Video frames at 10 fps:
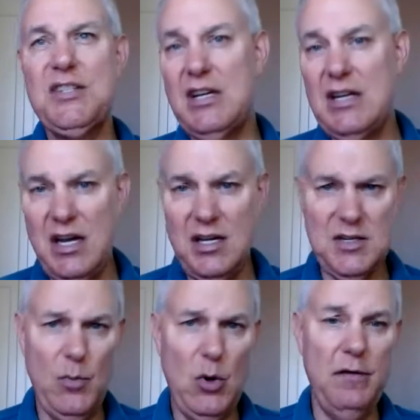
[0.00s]
Today is
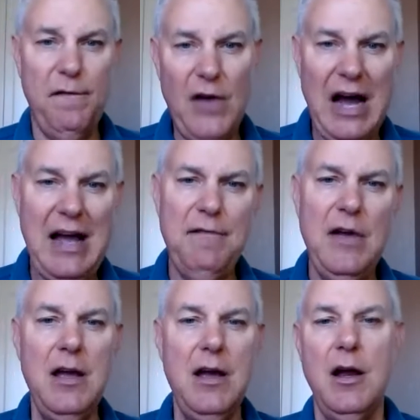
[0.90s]
part 5.
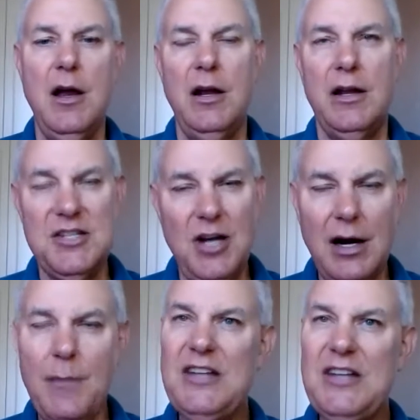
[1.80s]
Going to
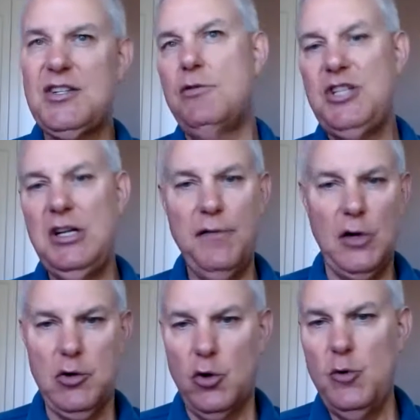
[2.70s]
talk about searching for
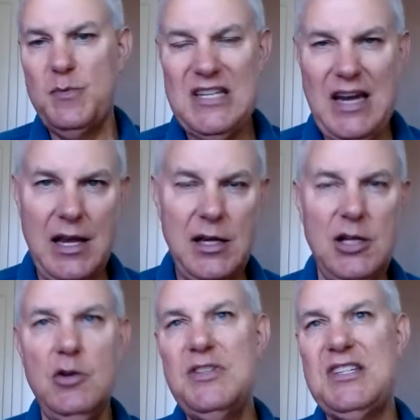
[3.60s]
groups and
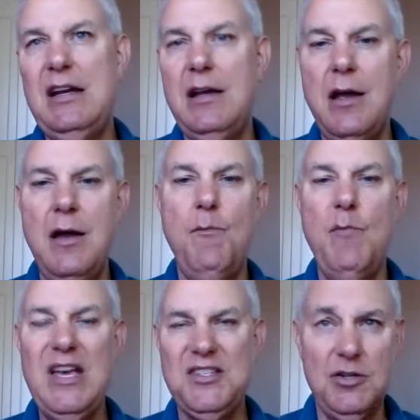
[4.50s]
using
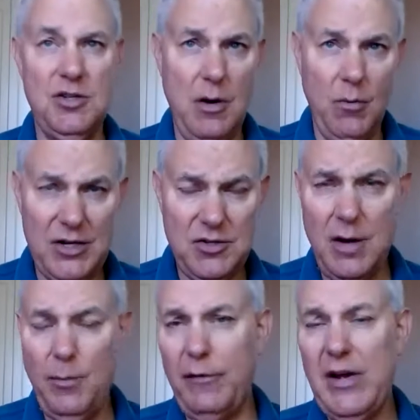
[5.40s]
Messenger. I want to
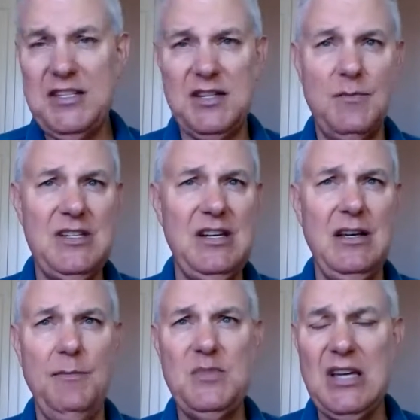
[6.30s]
try to provide some
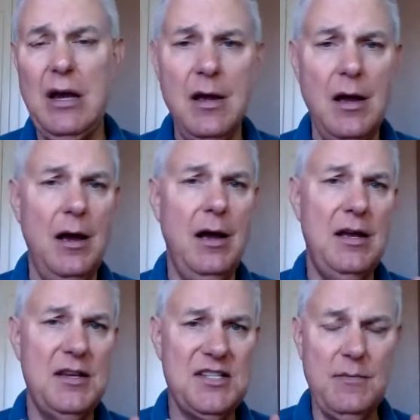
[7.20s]
tips,
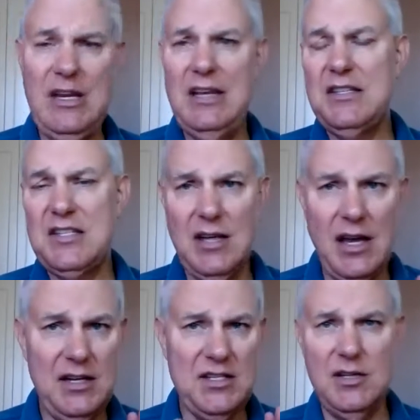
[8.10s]
some
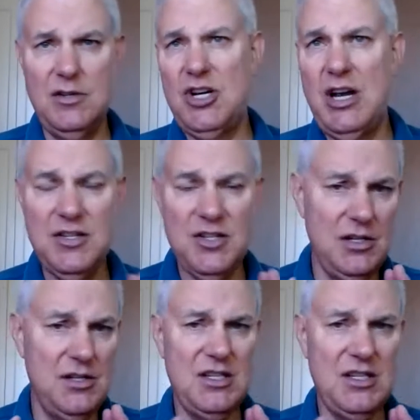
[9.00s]
insights,
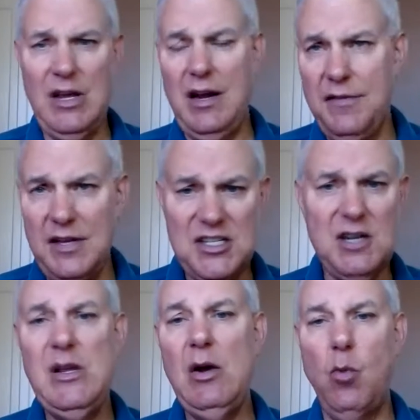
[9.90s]
suggestions, some kind of things to
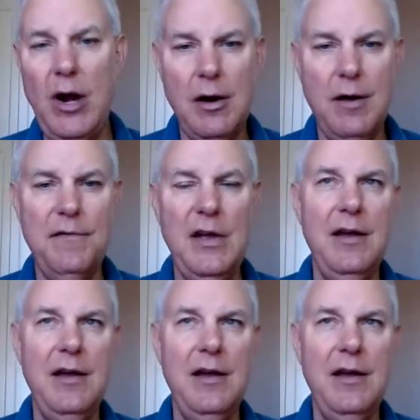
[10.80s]
be aware of